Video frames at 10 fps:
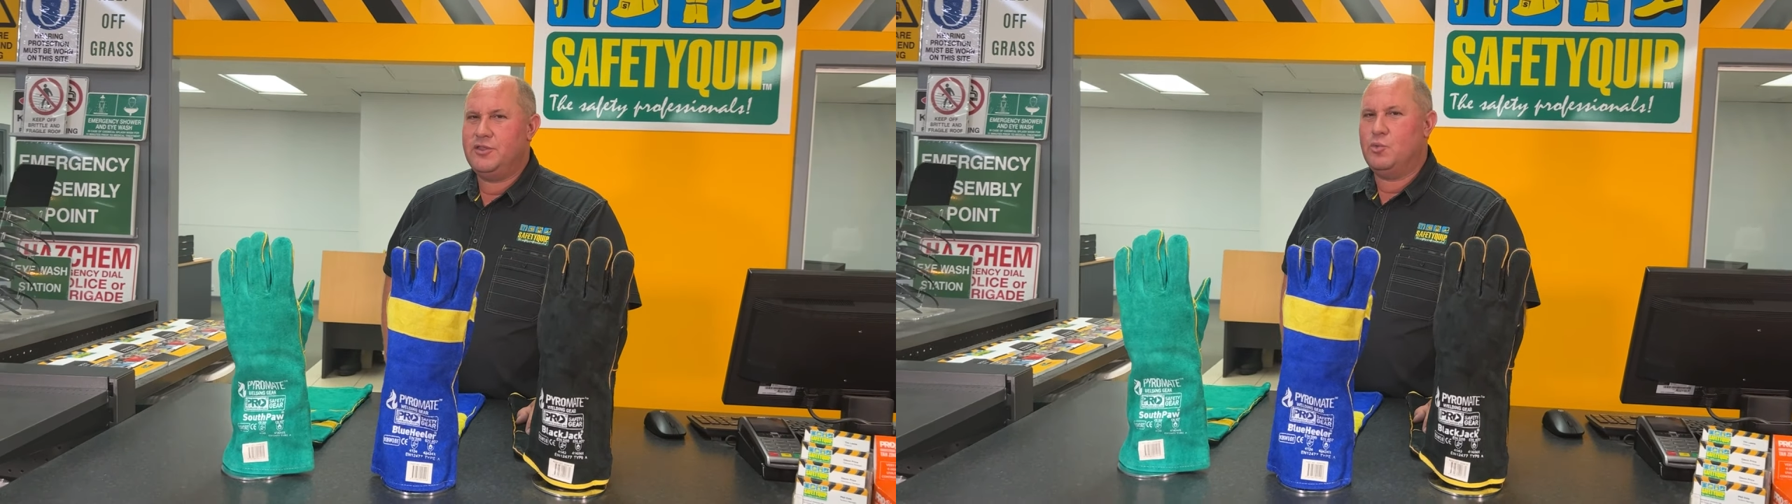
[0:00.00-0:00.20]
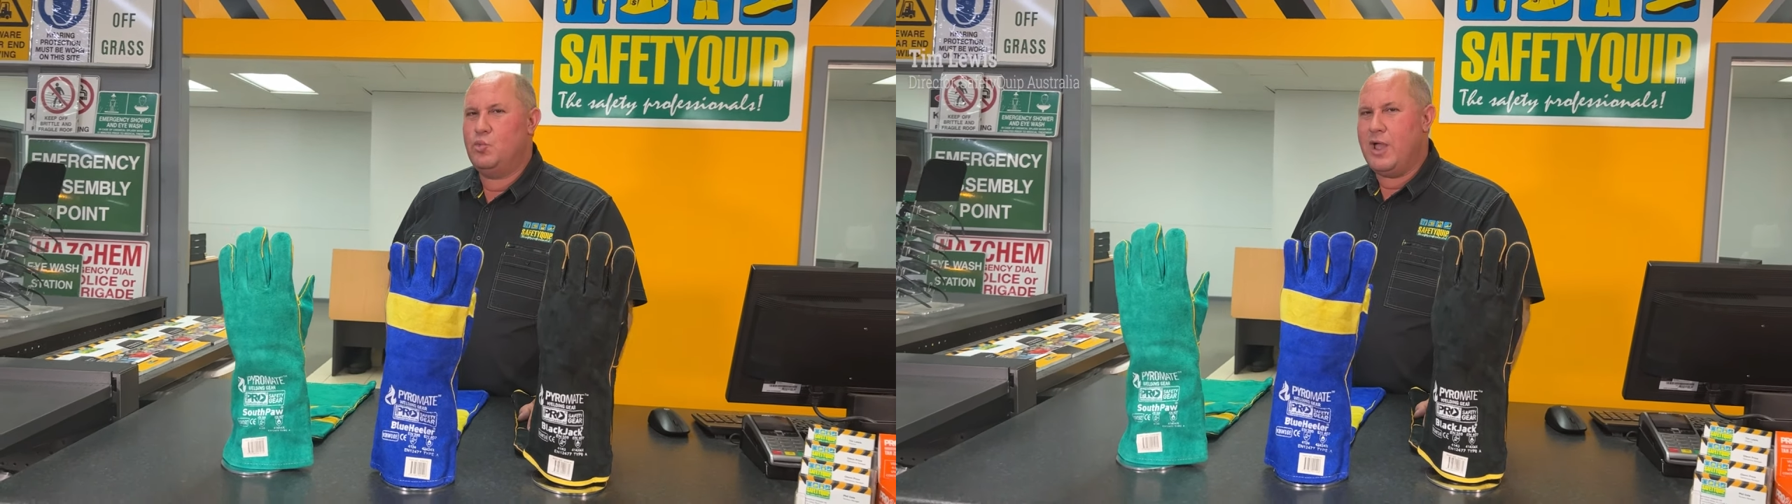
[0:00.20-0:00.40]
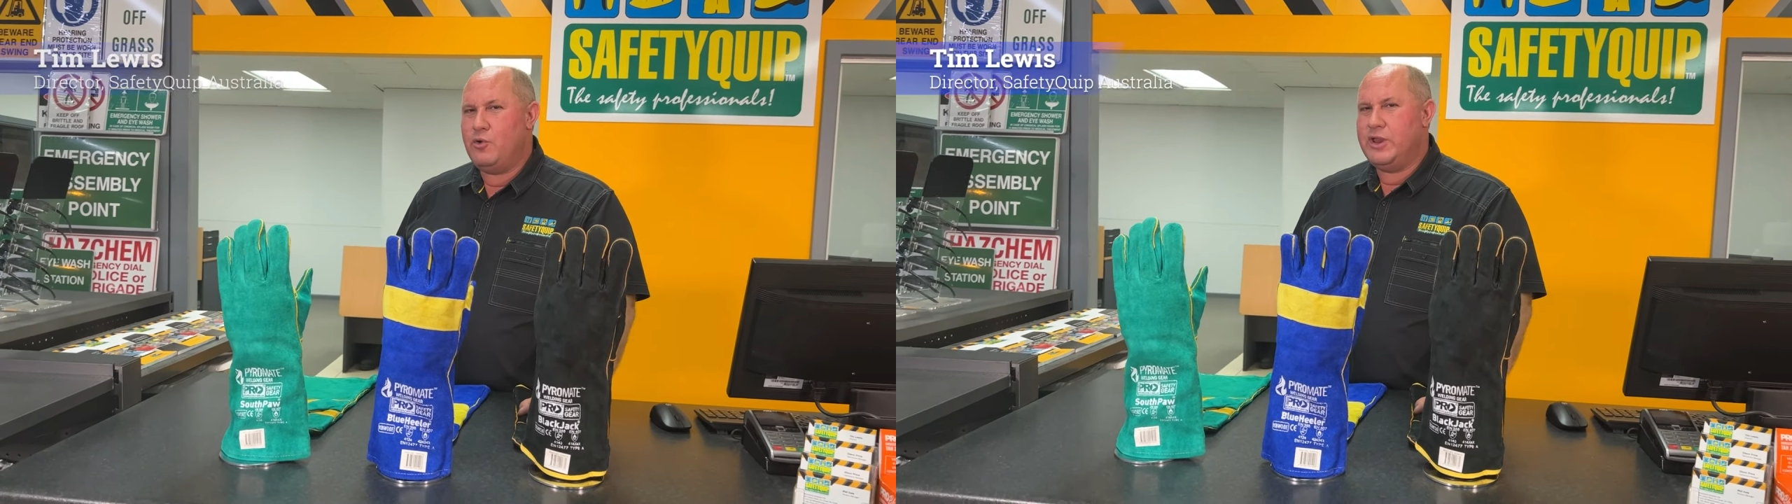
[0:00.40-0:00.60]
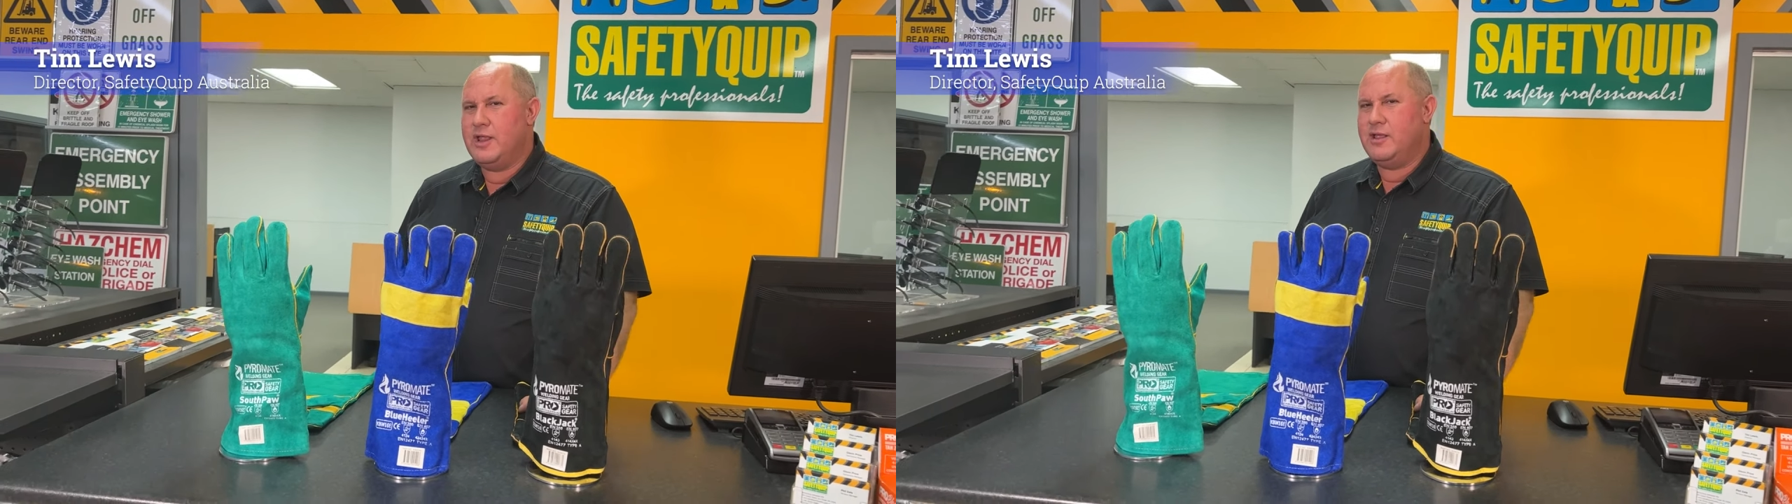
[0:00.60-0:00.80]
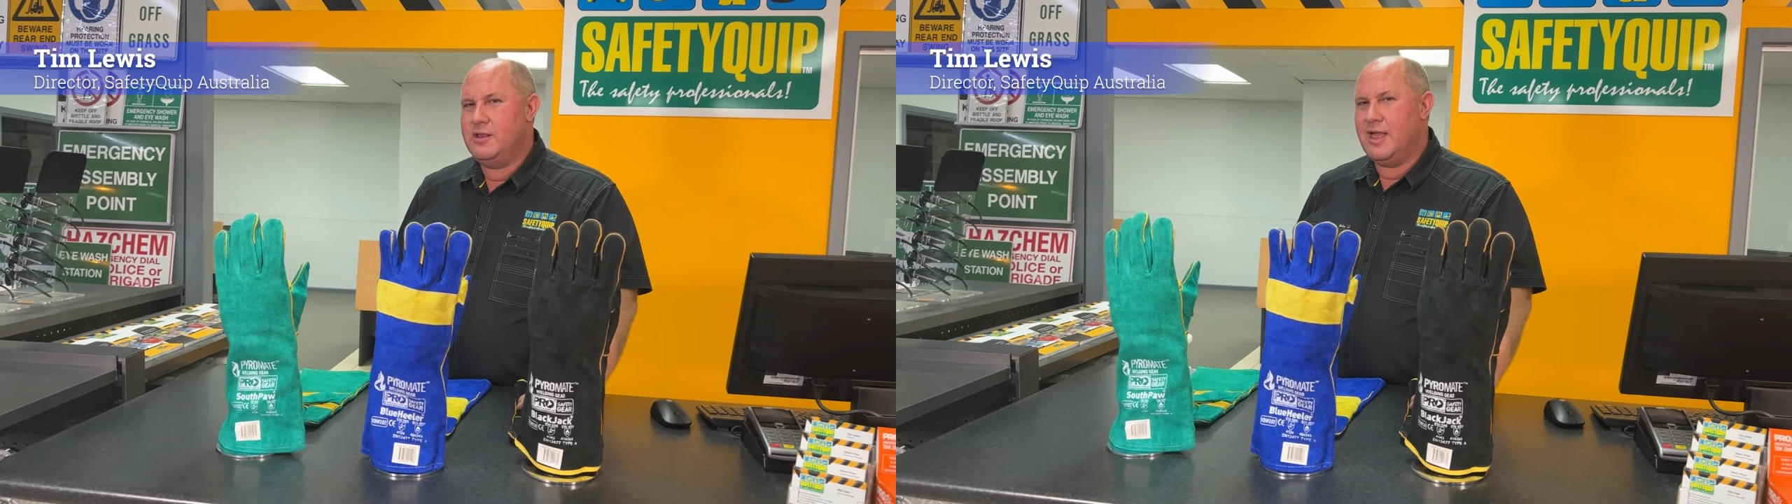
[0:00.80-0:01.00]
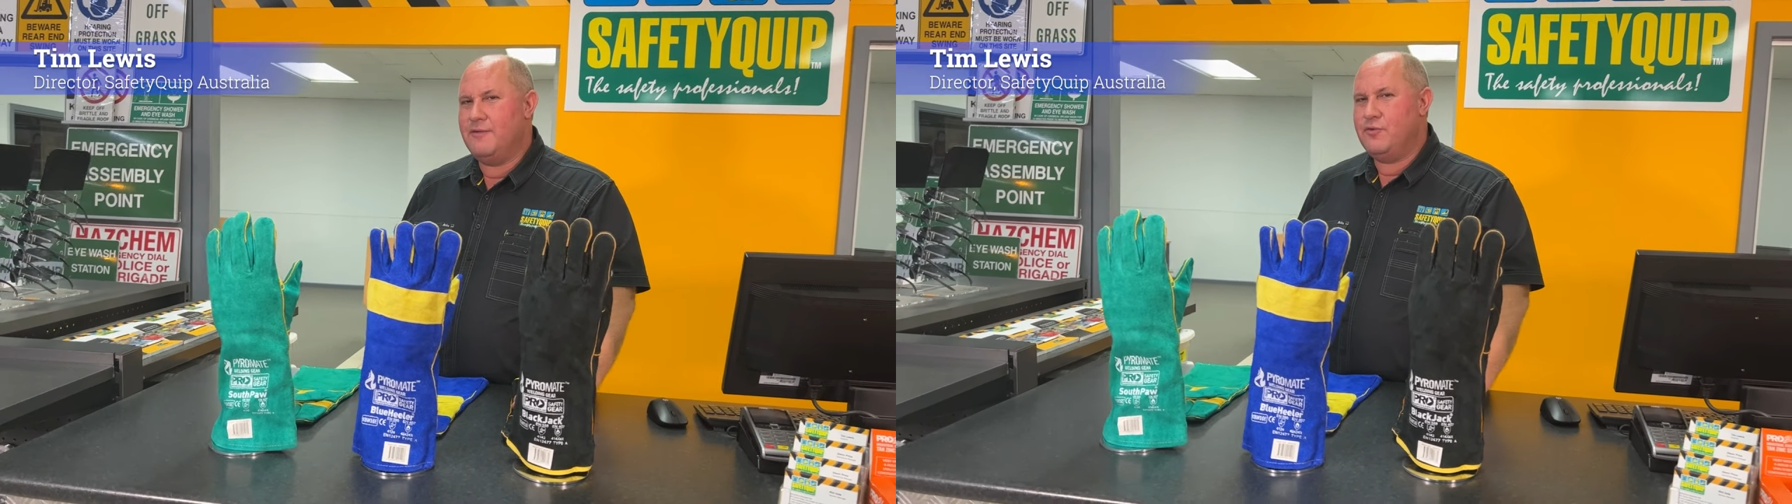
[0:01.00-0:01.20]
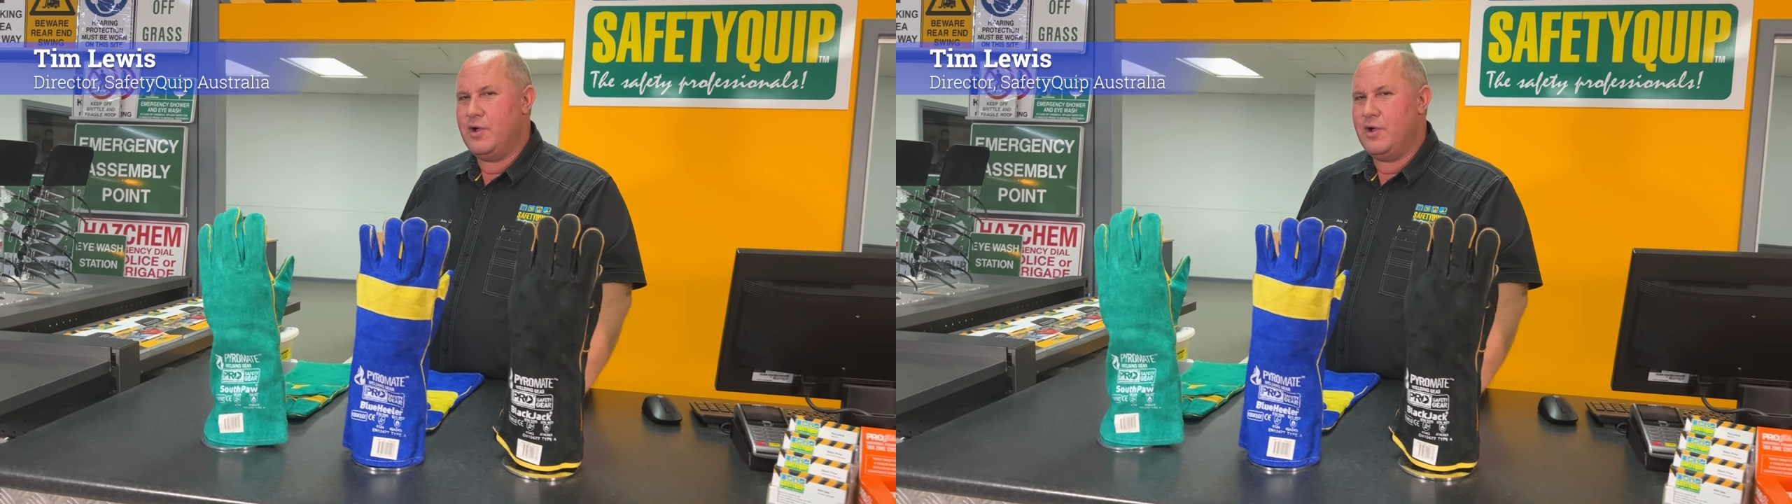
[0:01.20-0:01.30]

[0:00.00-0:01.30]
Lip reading: the welding glove